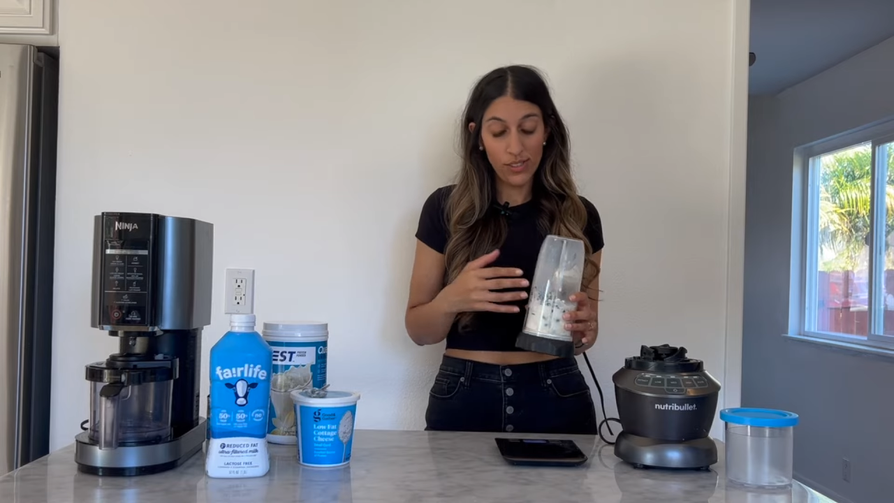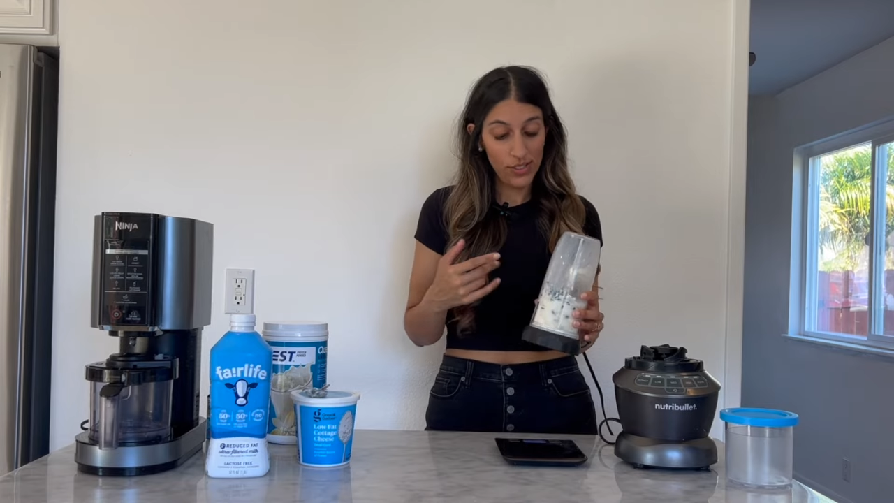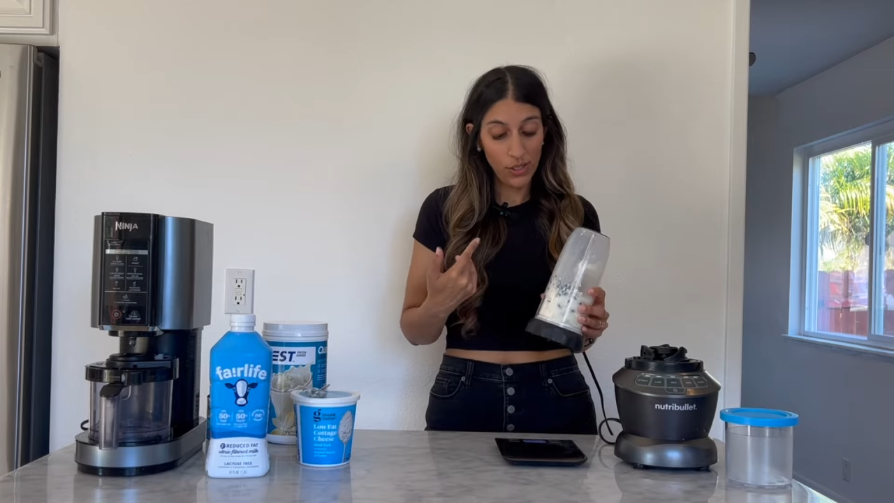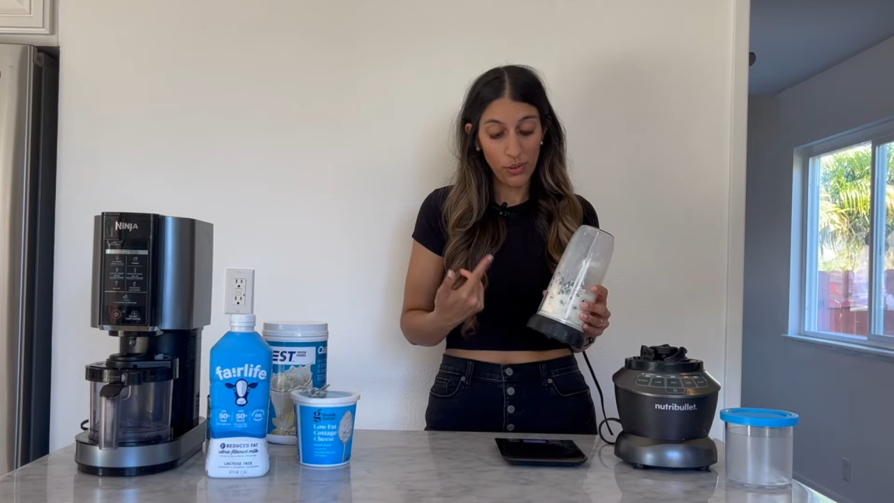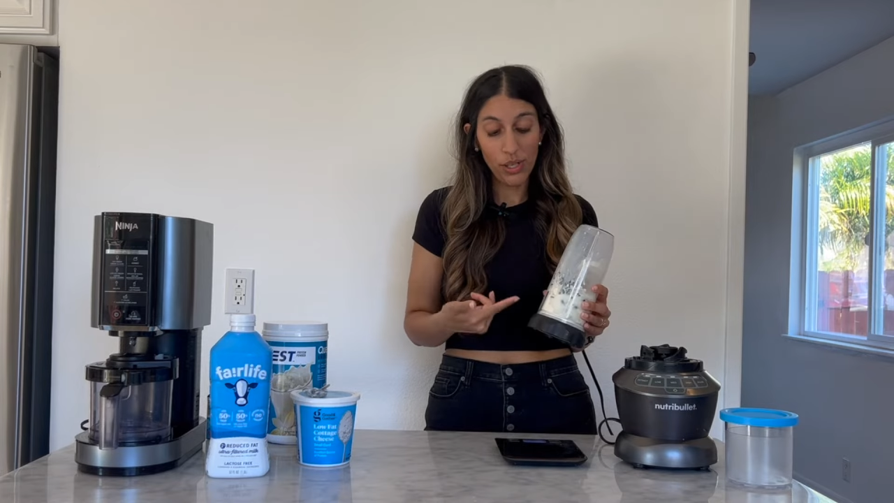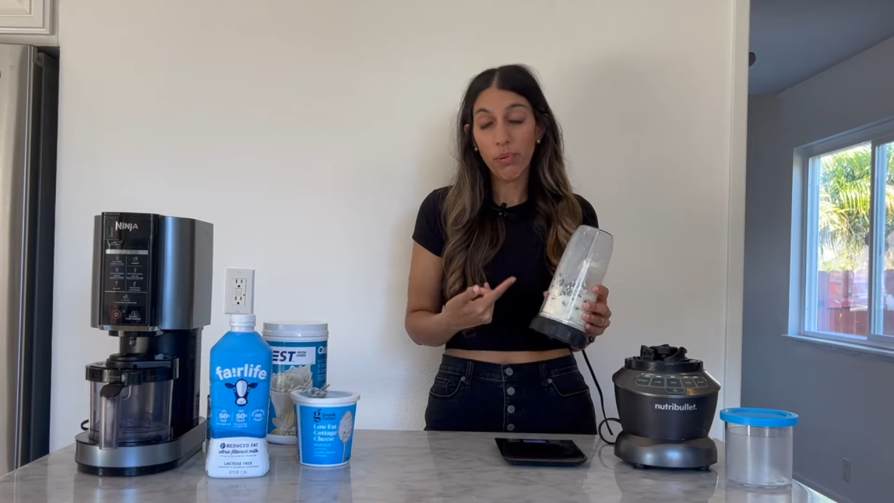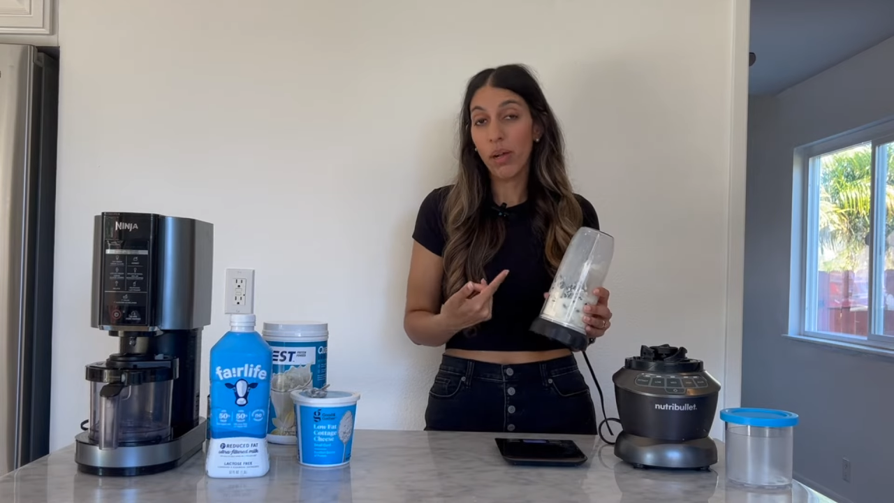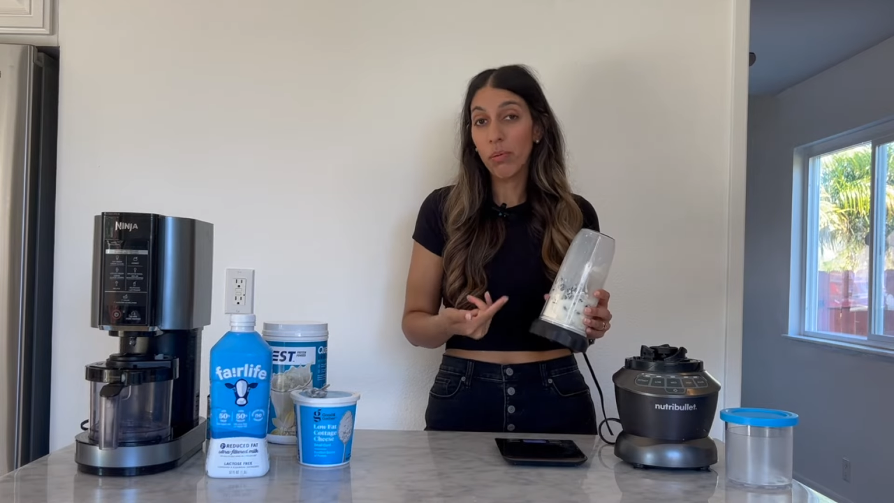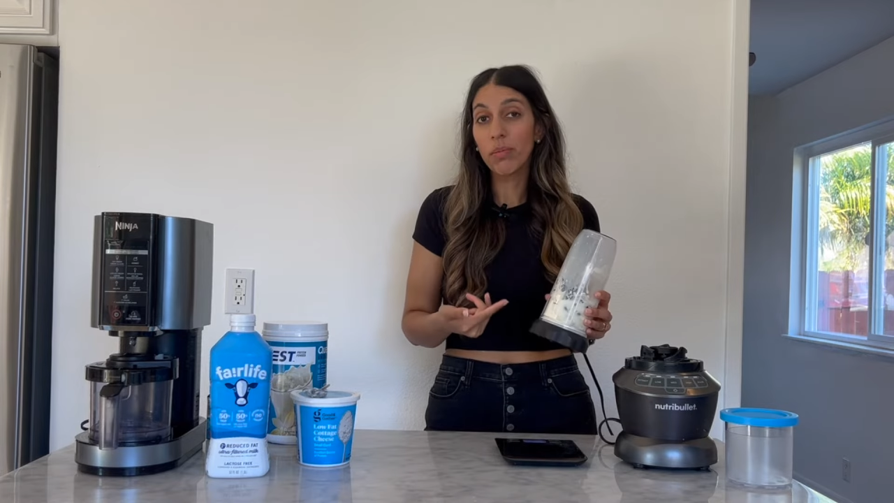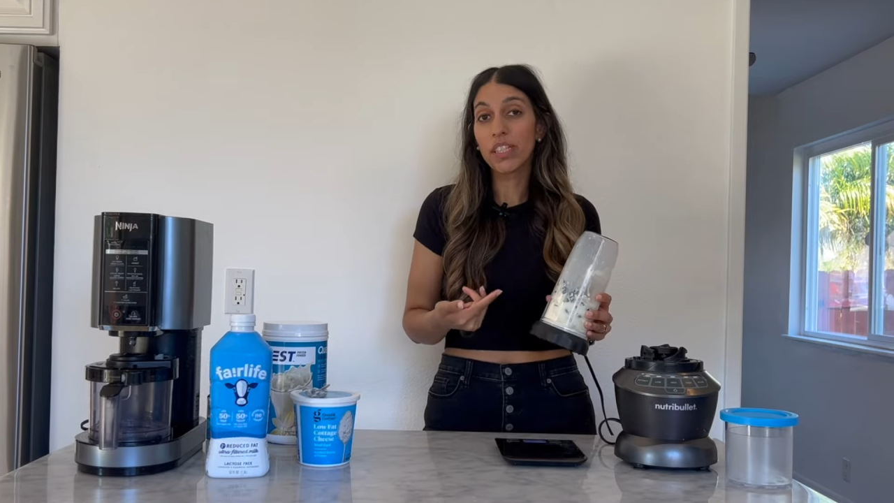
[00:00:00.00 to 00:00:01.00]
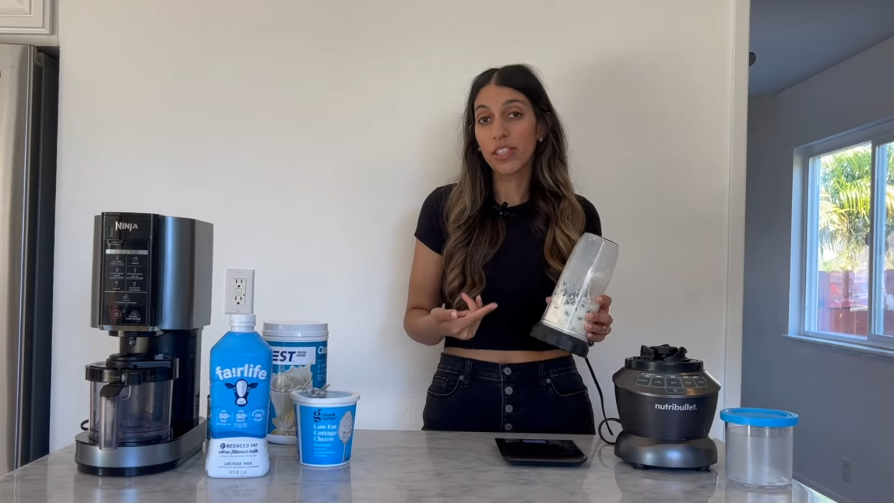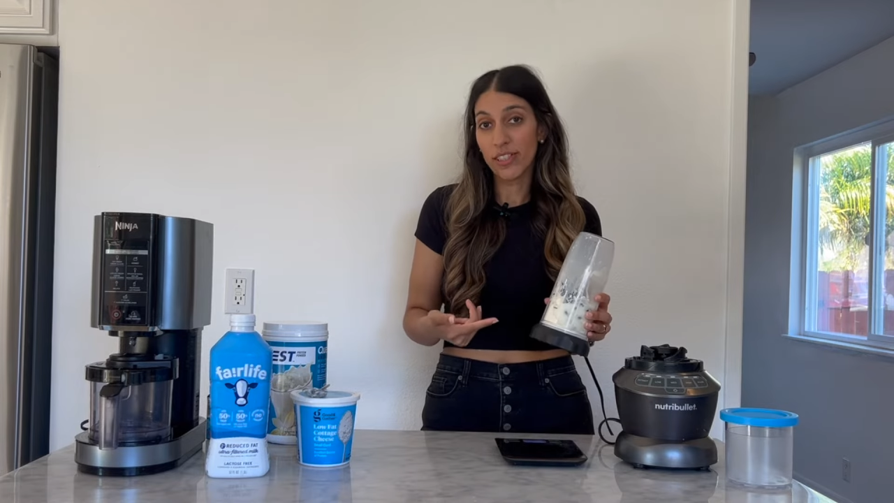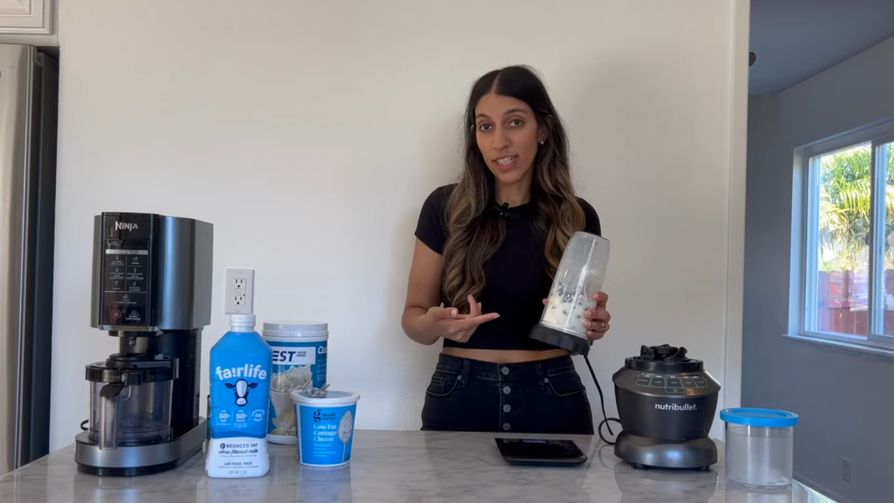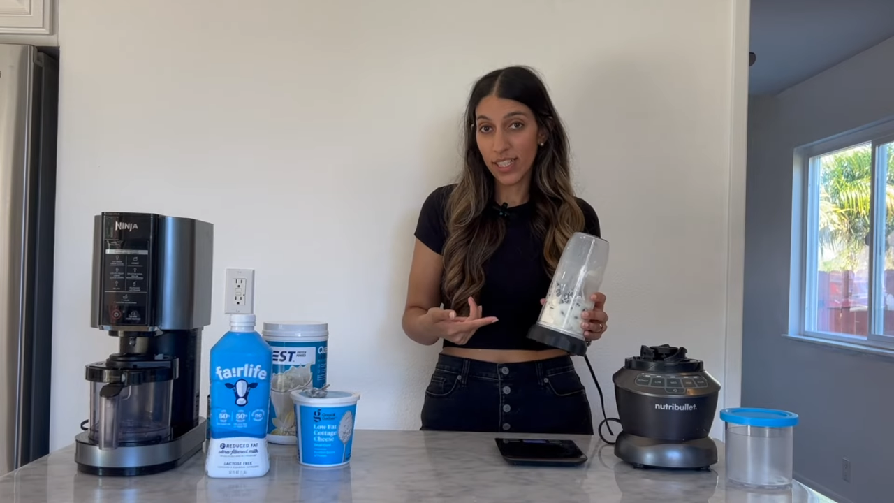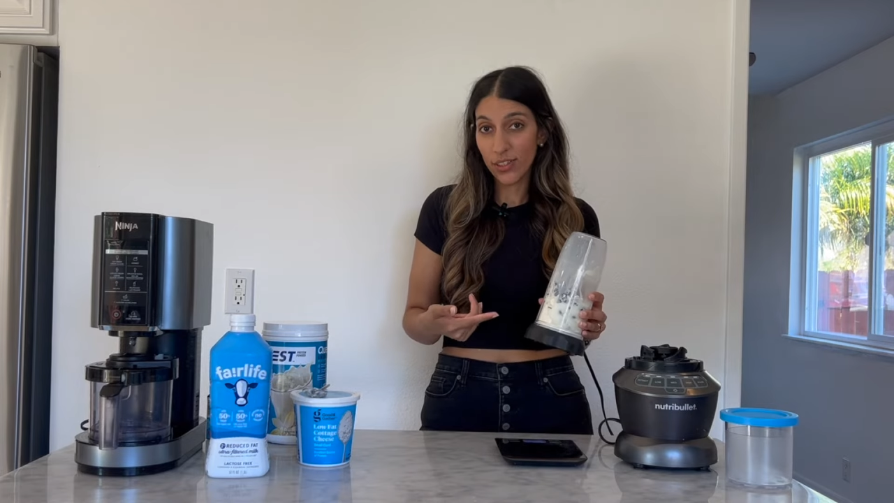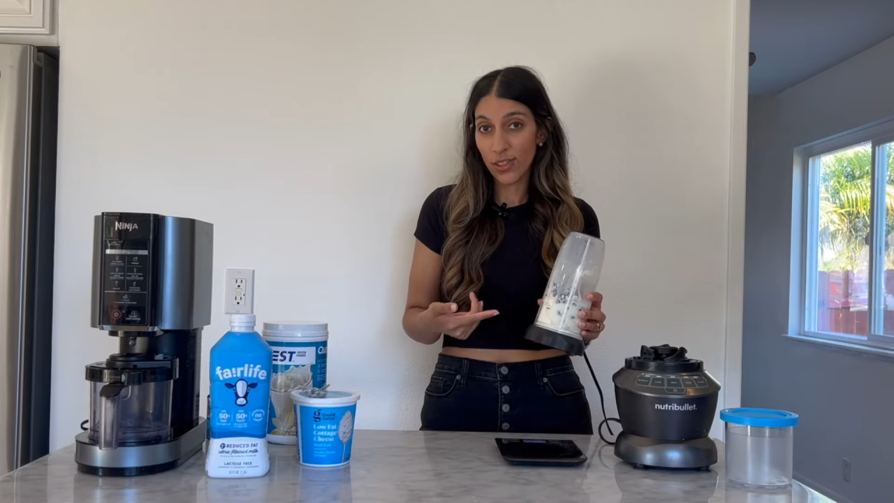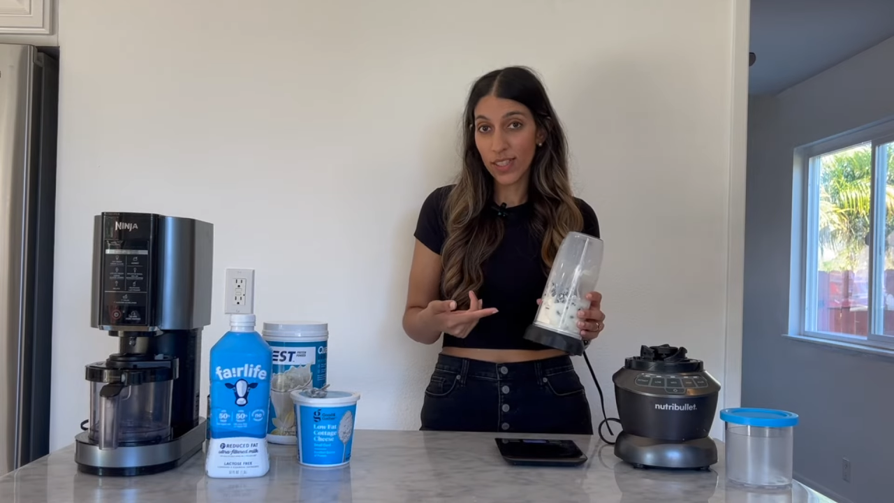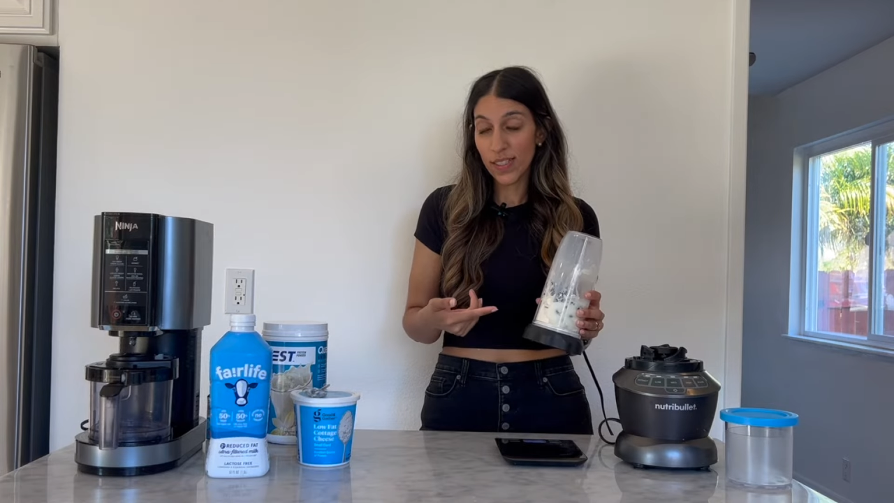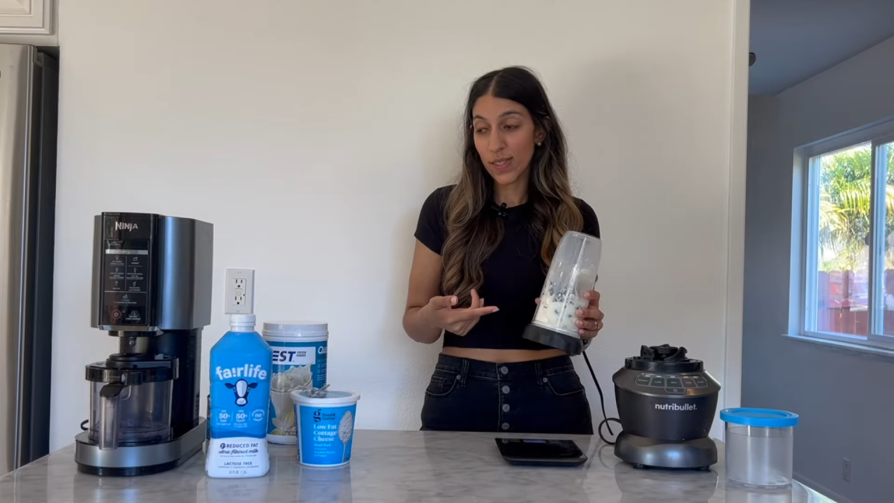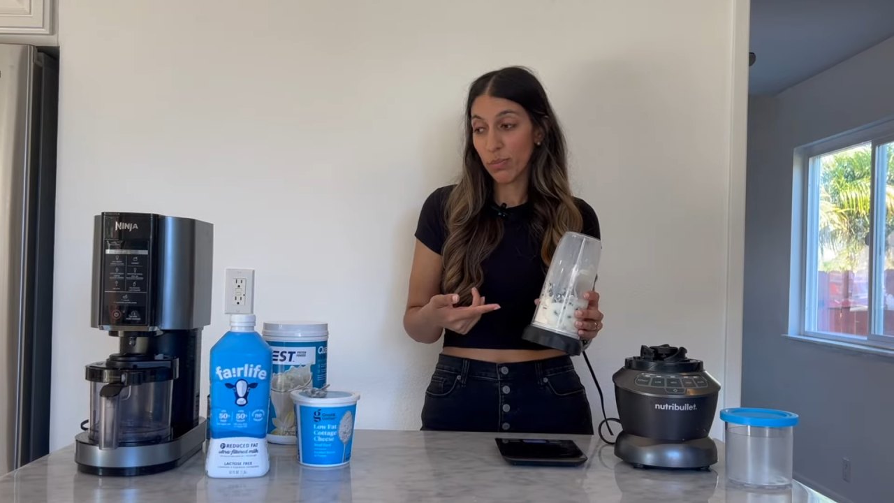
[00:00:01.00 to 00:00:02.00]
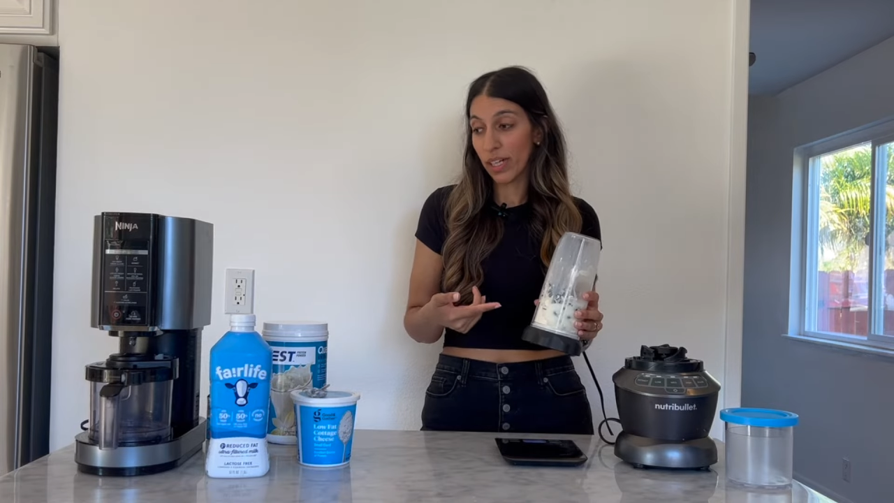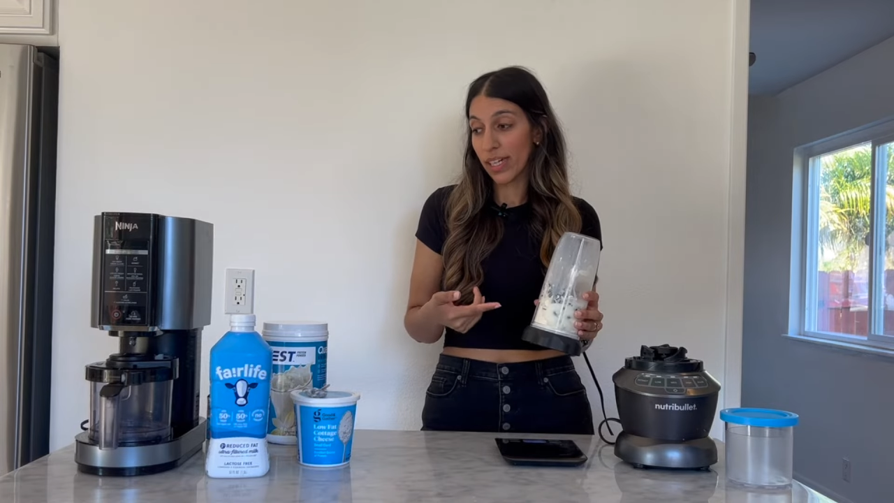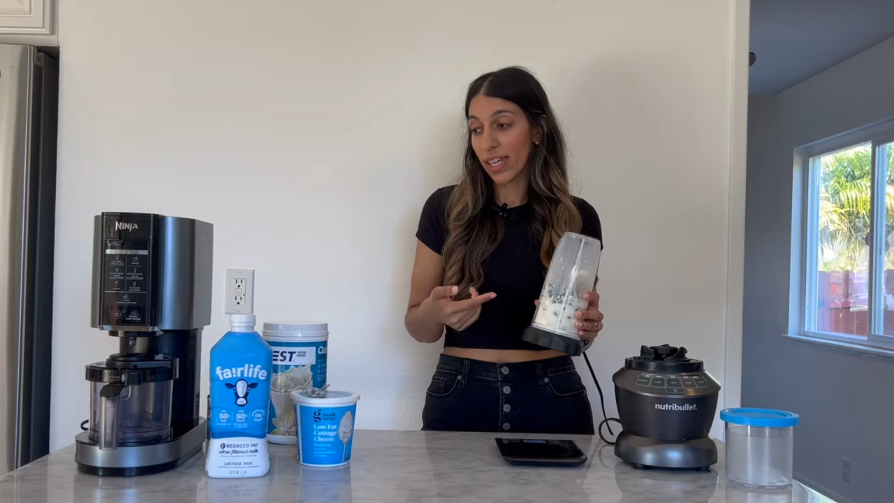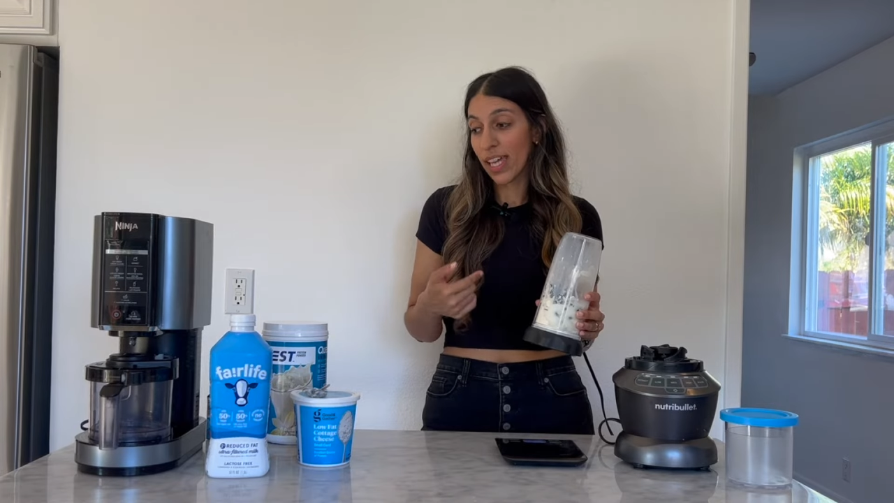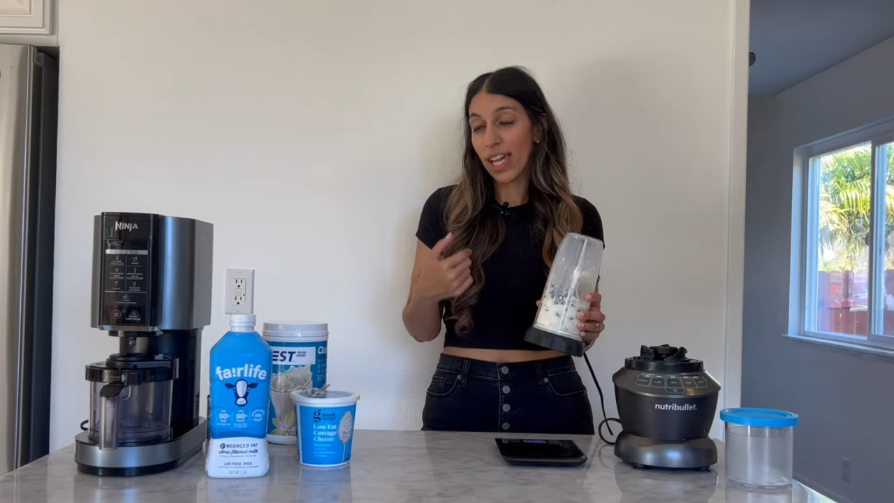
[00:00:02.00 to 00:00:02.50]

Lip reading: So it probably could handle this, but